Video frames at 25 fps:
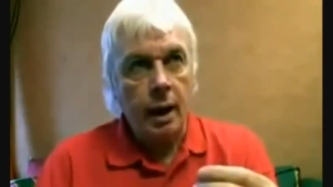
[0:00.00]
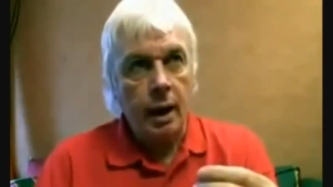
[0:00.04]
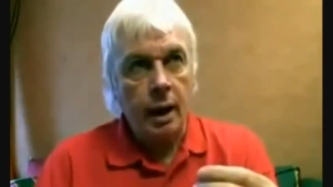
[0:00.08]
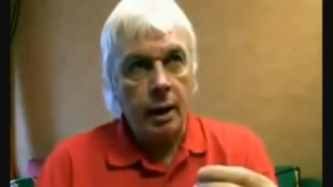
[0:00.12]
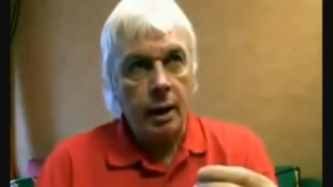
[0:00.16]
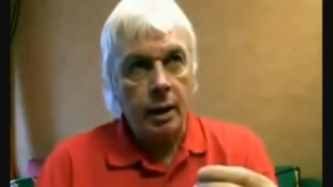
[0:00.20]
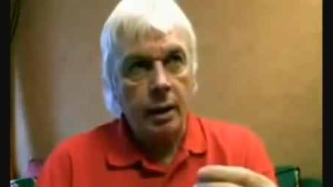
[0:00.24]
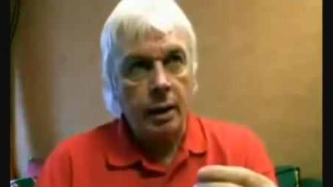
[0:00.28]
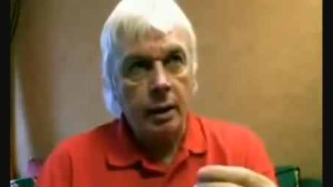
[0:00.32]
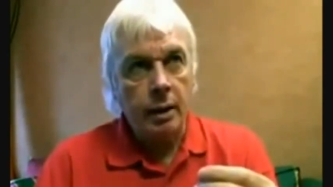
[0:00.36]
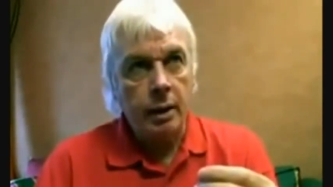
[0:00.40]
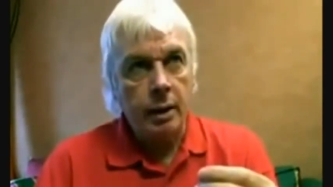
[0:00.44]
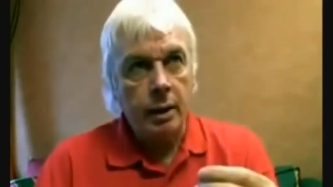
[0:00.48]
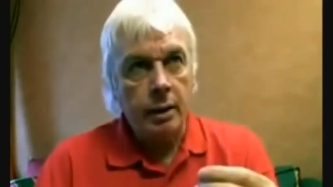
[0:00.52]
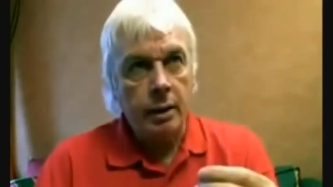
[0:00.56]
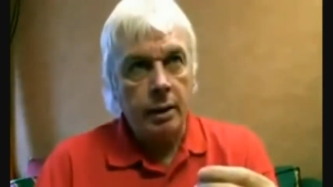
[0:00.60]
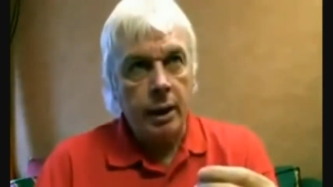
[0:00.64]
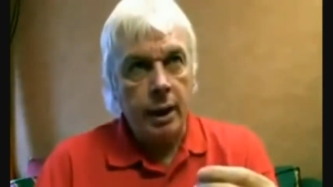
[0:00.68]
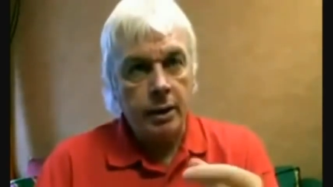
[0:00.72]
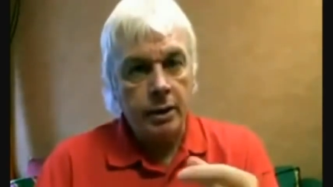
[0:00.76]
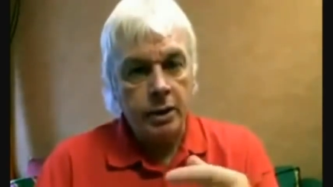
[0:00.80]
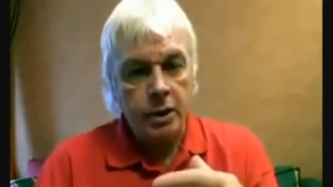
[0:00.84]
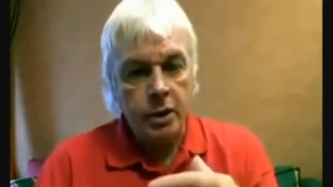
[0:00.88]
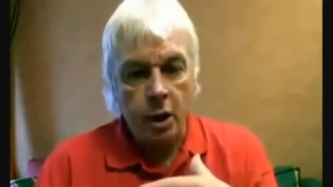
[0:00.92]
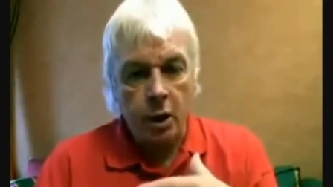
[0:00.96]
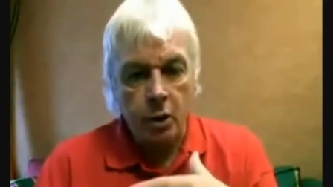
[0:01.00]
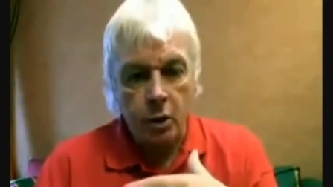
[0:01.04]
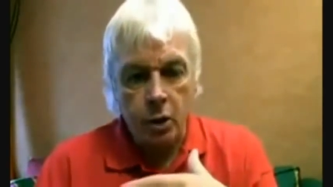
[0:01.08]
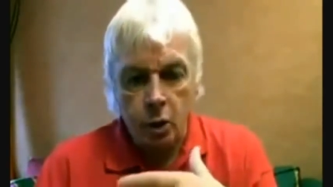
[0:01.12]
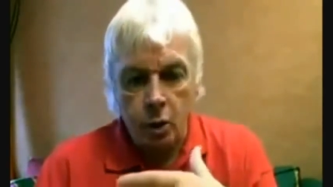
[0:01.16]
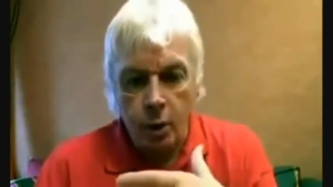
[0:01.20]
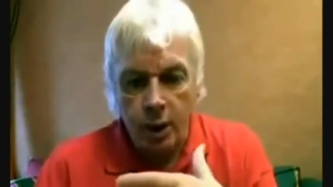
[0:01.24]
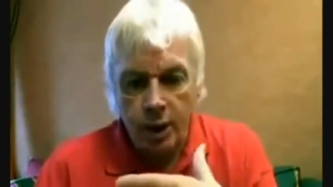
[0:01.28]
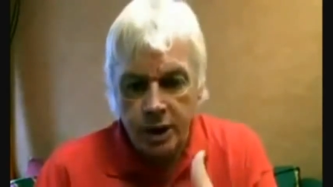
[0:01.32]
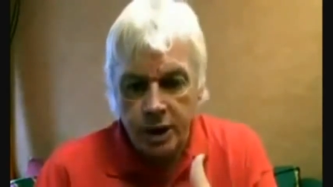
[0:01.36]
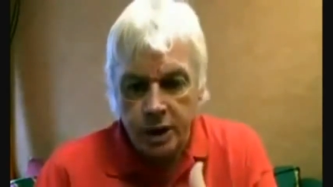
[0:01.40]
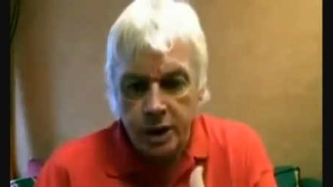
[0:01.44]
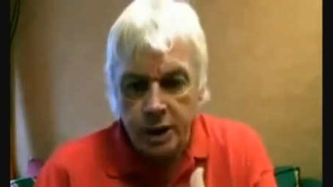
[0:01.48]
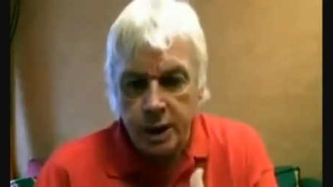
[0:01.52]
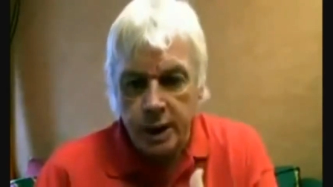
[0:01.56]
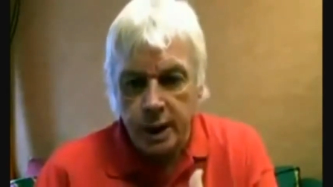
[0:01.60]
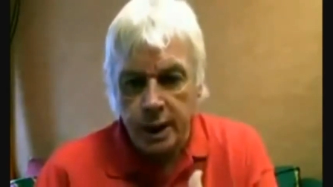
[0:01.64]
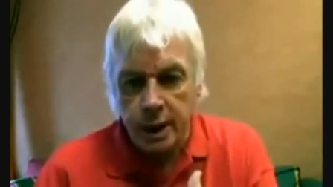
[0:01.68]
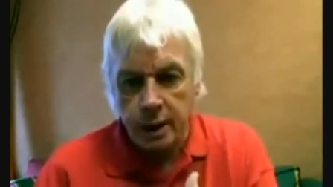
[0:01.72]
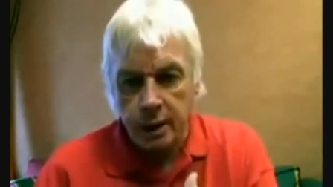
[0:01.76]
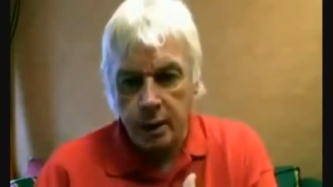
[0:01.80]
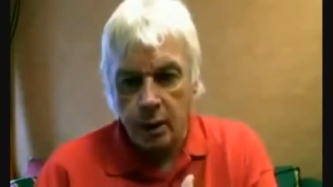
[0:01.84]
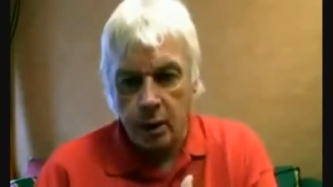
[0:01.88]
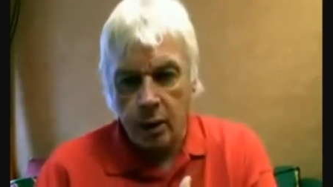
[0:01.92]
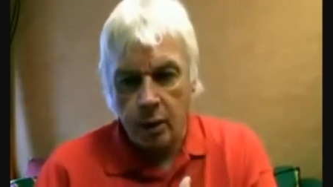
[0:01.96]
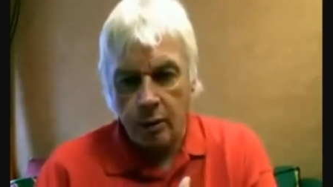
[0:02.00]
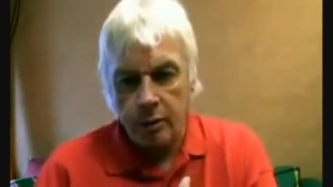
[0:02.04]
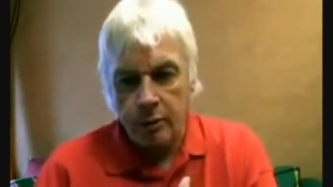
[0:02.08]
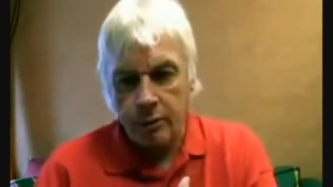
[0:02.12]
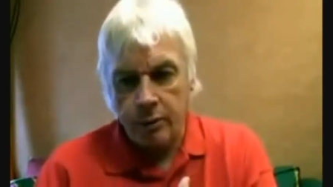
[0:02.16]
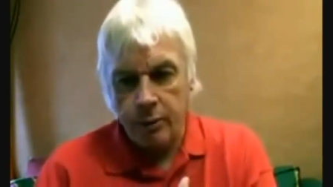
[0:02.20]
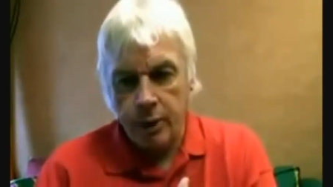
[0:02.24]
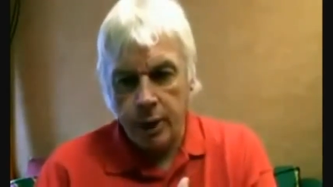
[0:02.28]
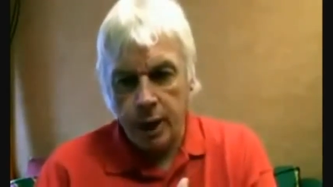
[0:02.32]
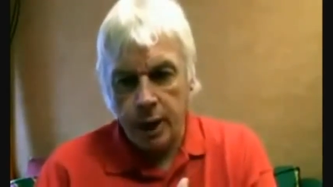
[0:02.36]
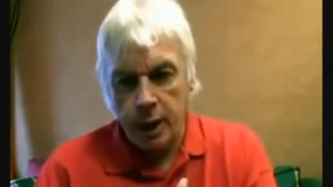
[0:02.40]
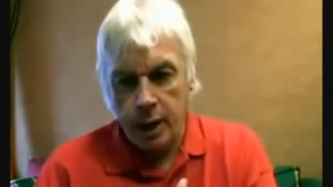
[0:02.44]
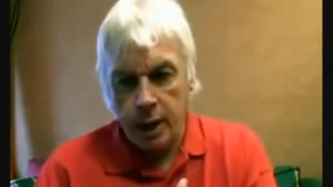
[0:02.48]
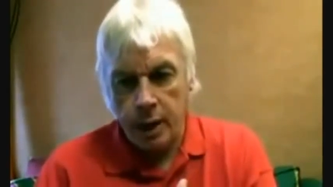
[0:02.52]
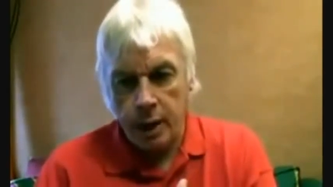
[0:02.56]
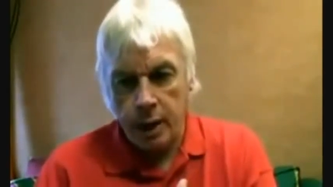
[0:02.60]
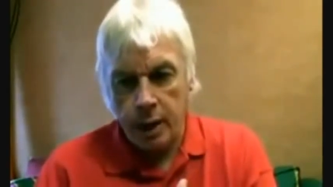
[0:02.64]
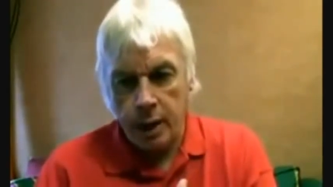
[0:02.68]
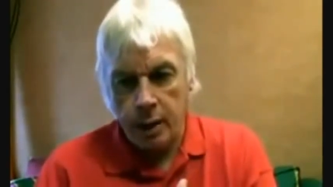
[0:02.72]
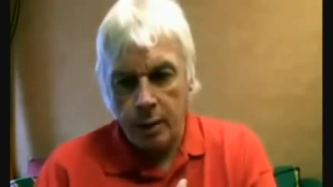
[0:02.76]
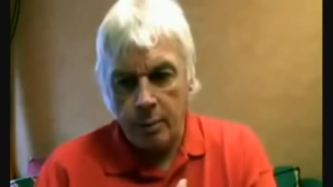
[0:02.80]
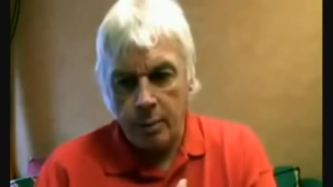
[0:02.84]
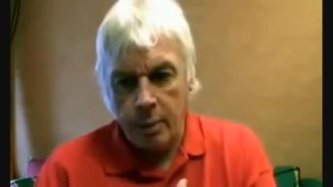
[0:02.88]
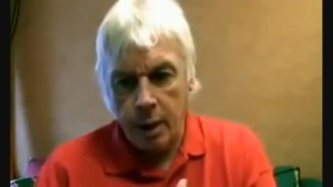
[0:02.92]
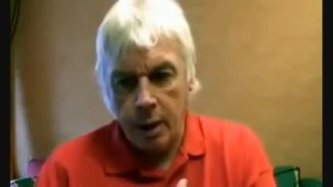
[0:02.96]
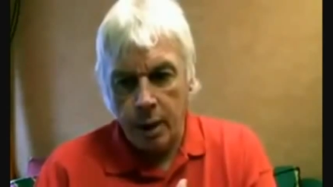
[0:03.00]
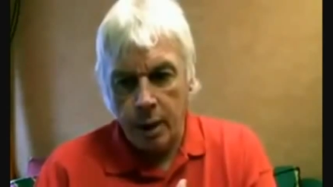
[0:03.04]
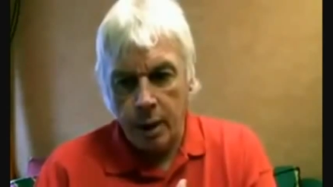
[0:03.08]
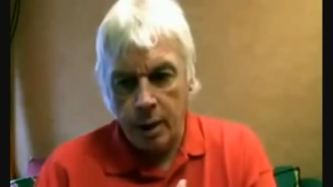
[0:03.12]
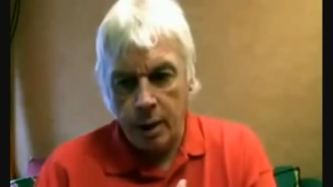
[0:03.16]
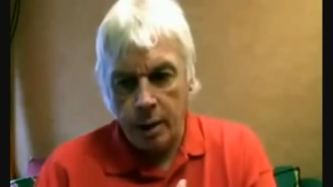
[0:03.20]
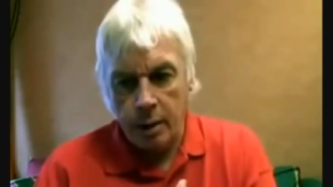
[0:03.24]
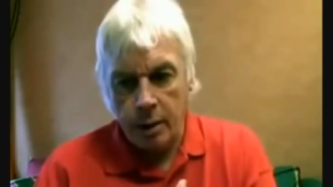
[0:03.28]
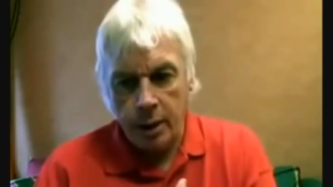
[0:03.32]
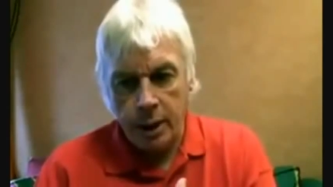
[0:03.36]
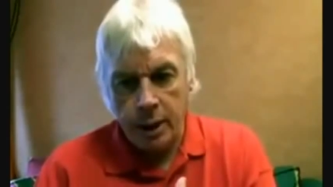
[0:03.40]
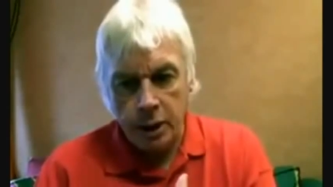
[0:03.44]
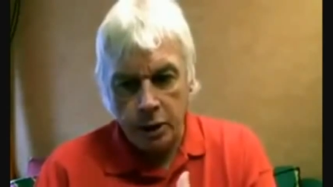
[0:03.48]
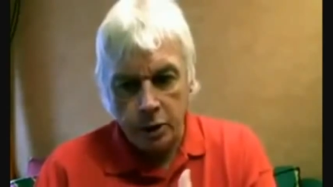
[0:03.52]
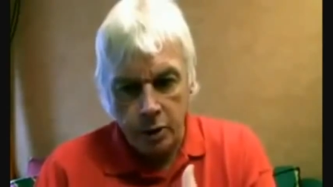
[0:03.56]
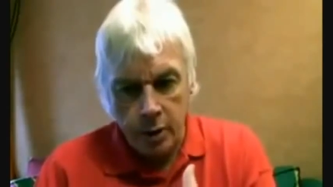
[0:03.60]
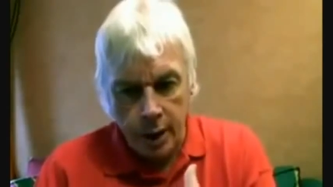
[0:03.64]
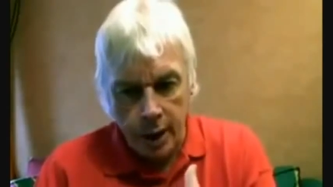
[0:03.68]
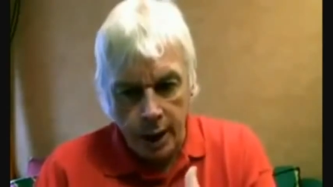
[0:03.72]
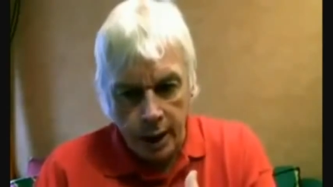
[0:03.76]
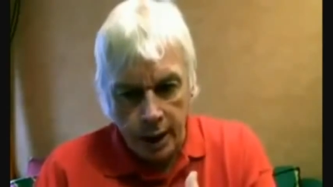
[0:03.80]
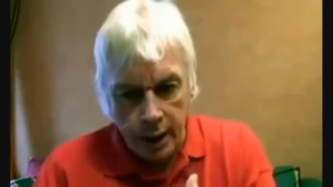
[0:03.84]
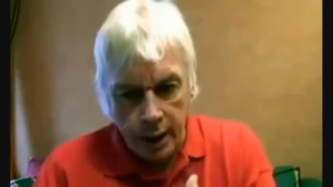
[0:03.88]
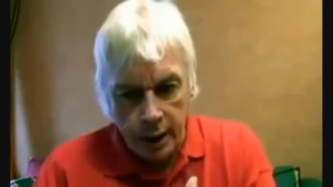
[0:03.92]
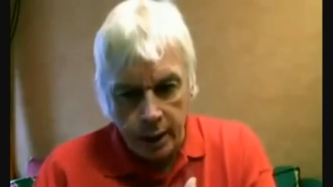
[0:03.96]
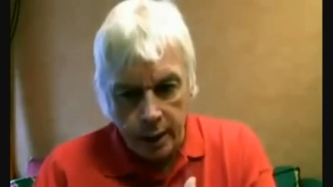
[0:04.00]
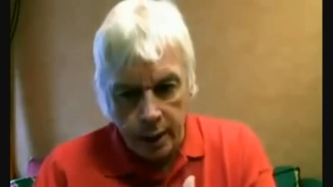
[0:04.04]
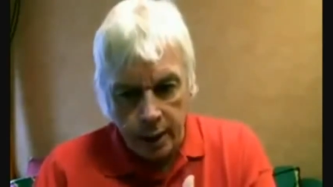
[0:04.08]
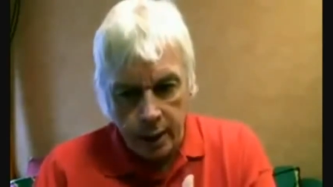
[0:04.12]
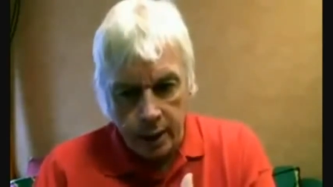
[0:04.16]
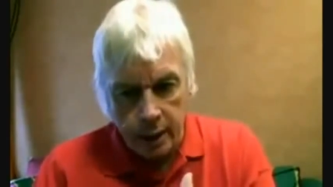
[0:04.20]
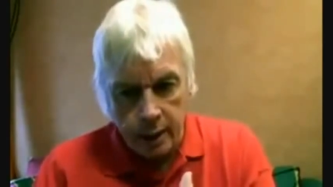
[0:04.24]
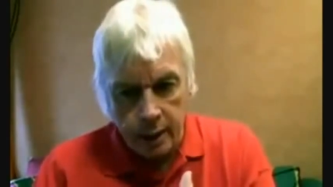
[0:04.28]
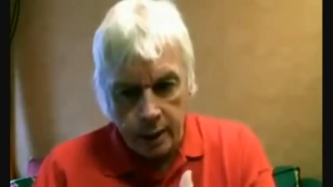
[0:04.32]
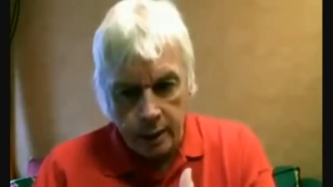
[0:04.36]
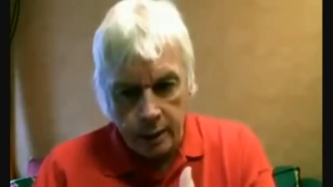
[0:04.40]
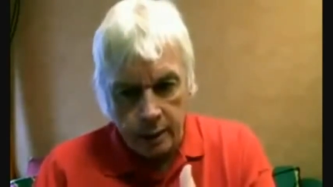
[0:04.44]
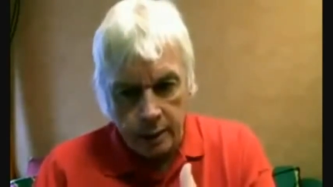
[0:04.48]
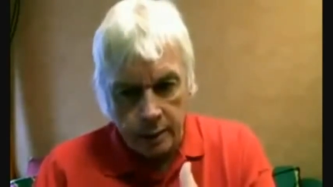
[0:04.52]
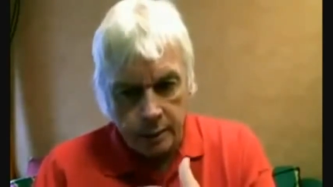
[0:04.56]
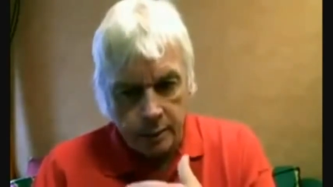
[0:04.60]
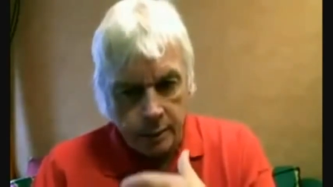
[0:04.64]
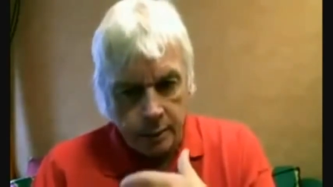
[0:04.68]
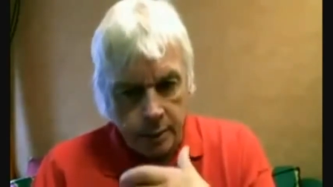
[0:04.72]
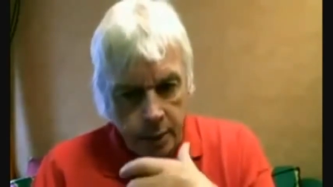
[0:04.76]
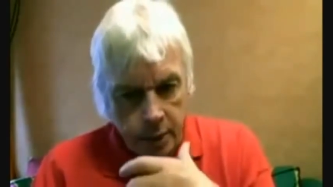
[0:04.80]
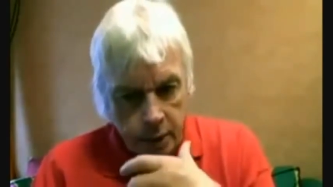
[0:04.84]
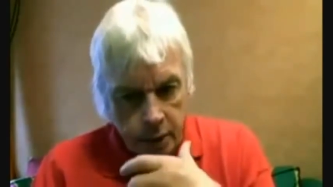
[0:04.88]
uh, there's no questioning of uh, um, Israeli uh,